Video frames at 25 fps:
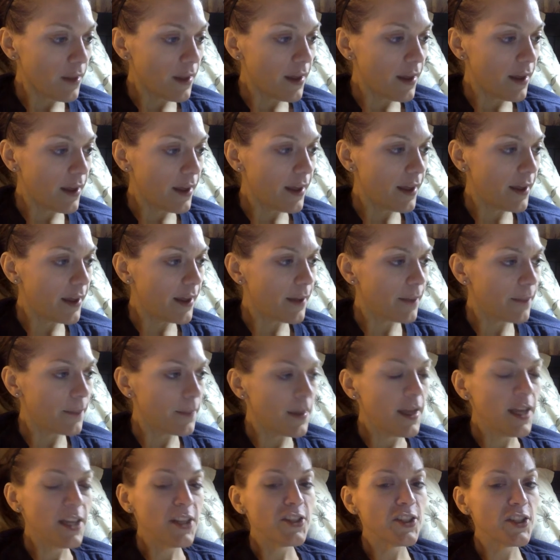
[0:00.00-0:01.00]
Um,
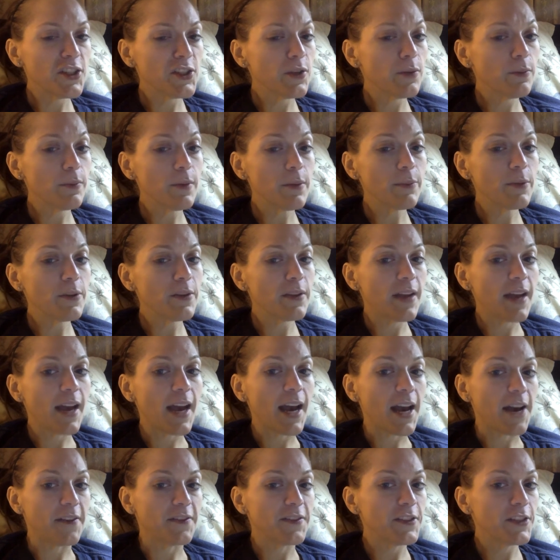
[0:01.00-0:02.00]
just remember that
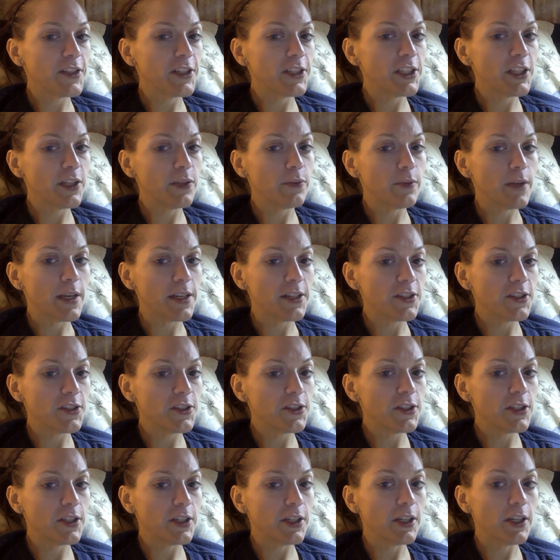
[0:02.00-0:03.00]
after you
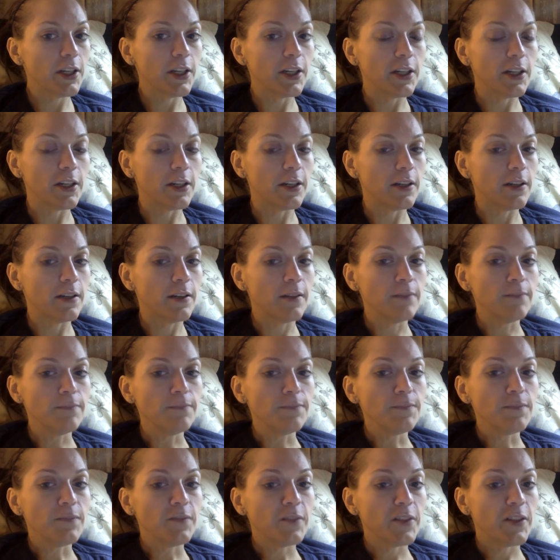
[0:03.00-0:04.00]
register or
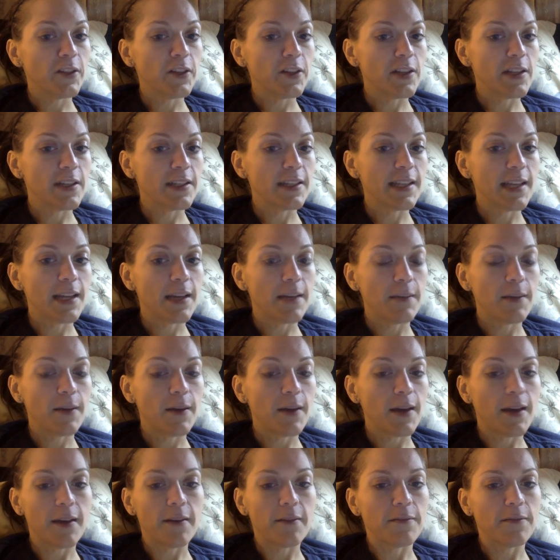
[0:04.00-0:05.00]
for your exam, you
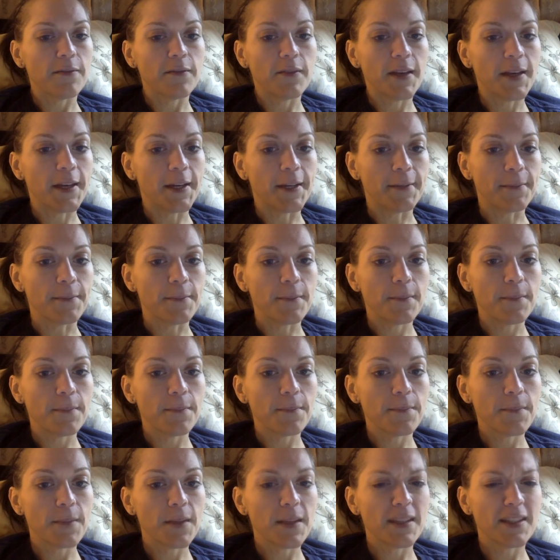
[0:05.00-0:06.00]
have um,
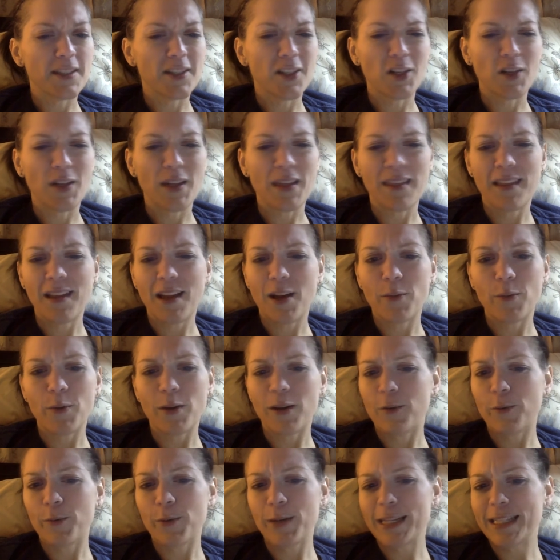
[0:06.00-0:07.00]
a certain I say I
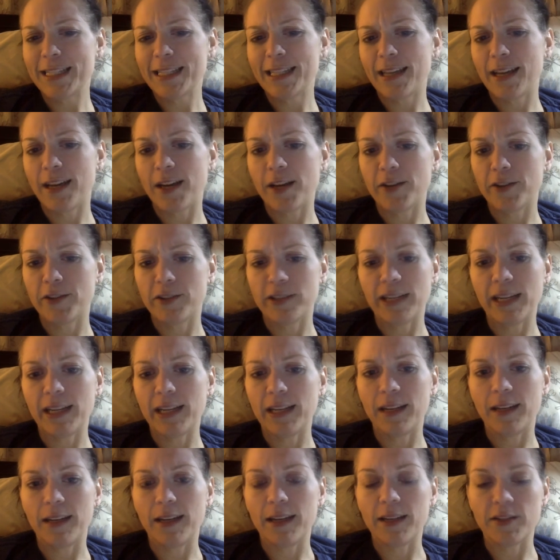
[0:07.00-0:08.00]
want to say
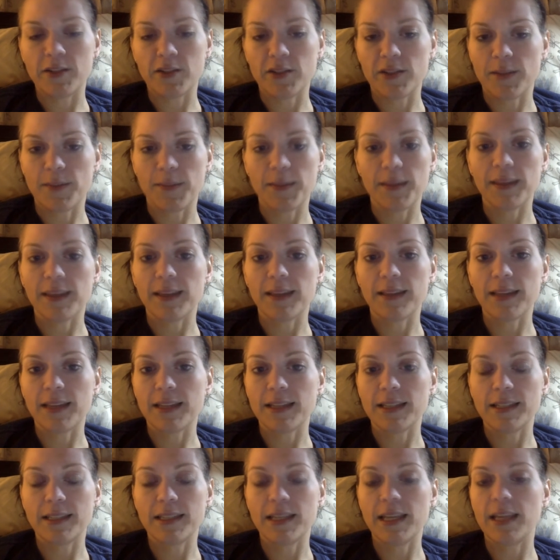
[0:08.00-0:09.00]
180 days or something like
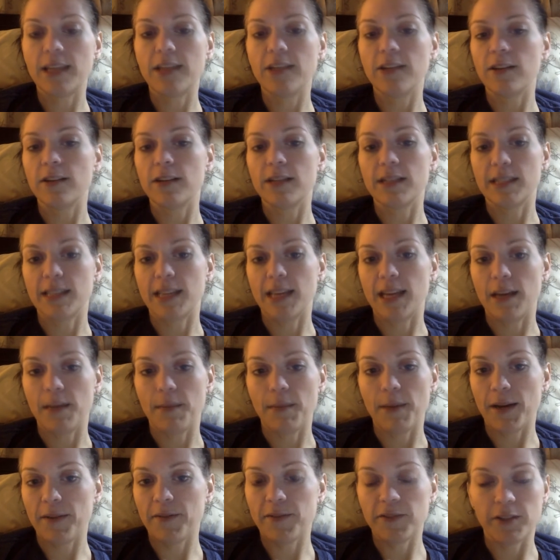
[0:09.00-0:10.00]
that to take your
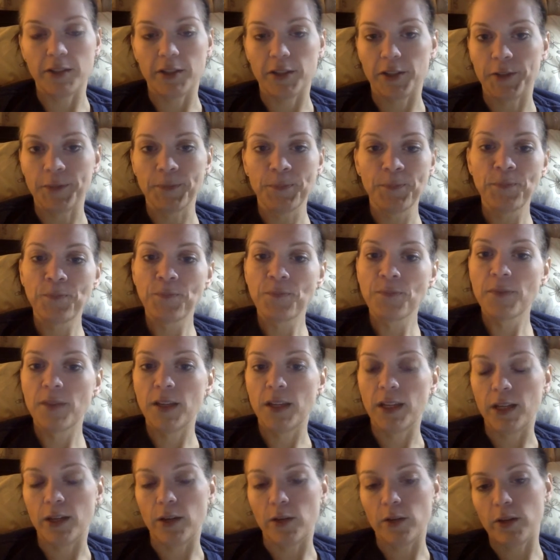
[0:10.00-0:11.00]
exam after
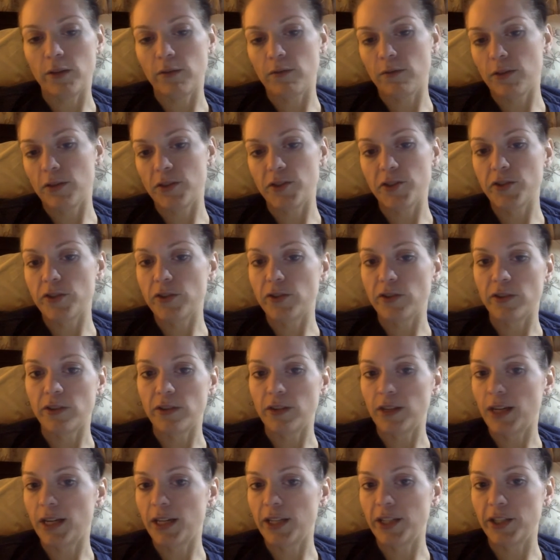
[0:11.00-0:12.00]
you know you've registered
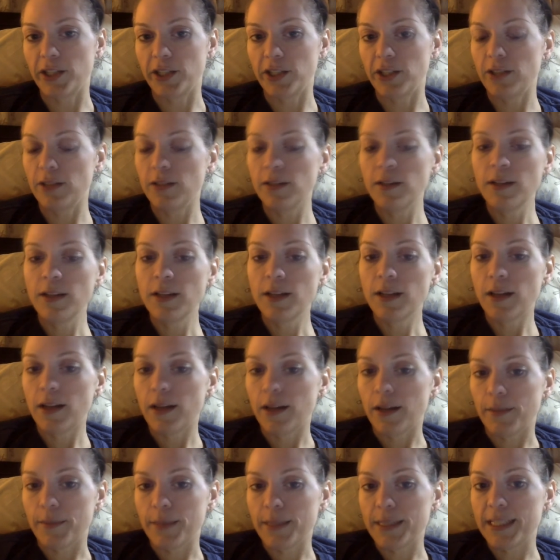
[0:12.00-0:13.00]
and got your
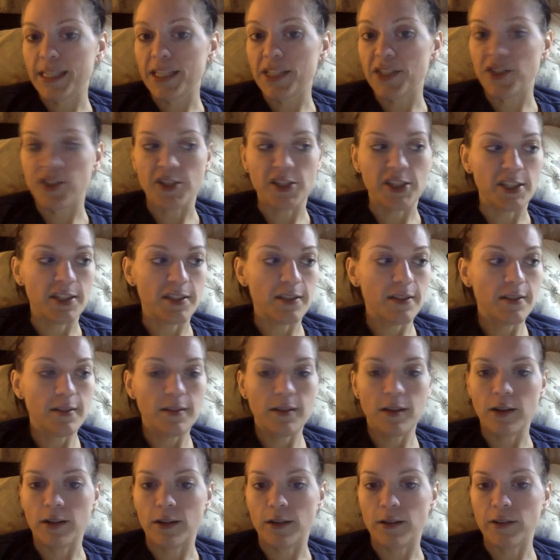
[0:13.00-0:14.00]
um, attention
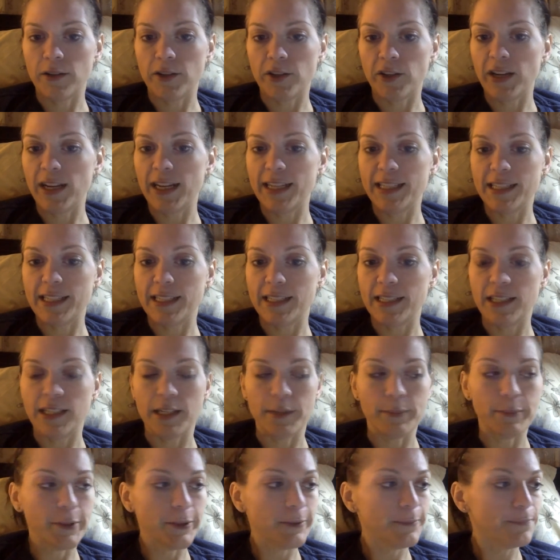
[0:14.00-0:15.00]
or your ATT
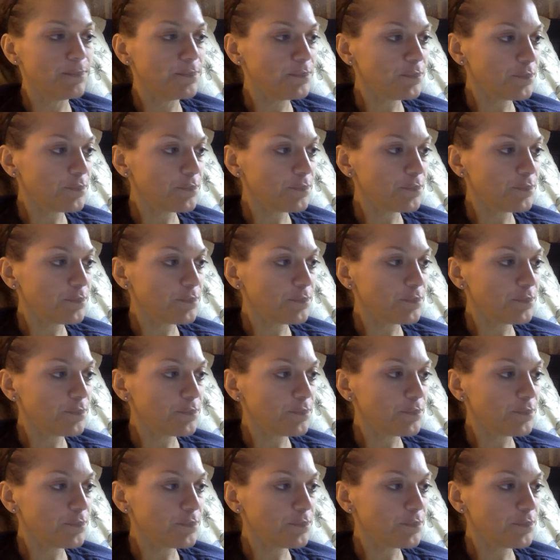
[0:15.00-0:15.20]
number.